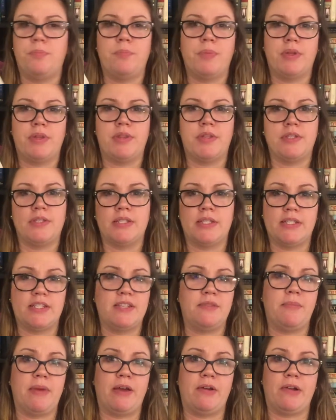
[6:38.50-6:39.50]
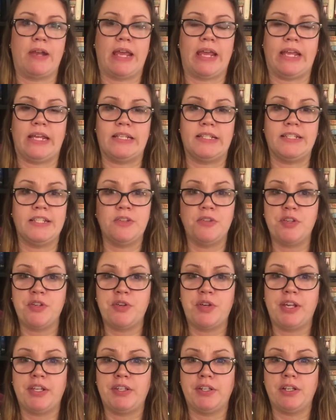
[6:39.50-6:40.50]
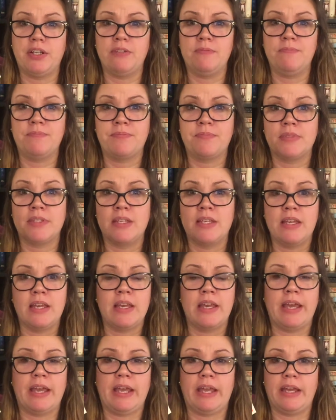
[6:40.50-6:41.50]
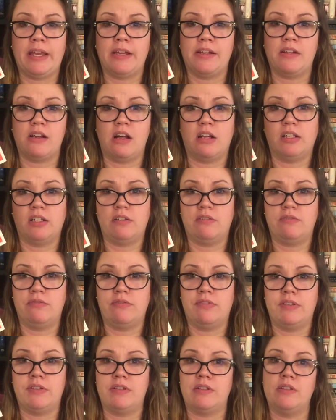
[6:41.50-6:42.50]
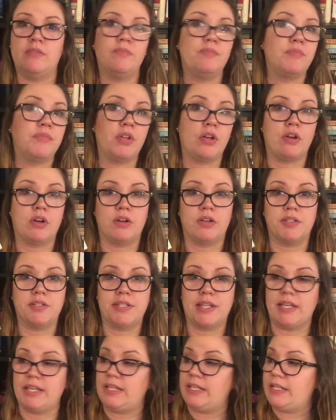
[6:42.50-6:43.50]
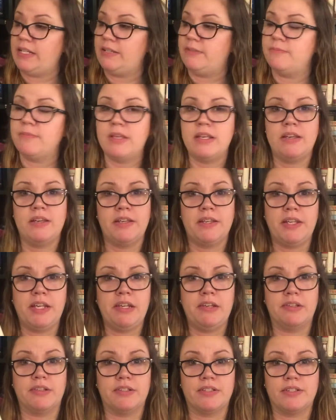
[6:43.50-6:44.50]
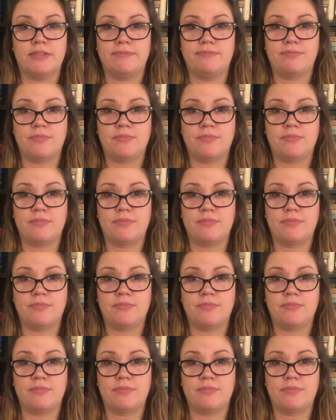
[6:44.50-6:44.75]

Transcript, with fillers: but this is about a serial killer and all of the girls that he killed.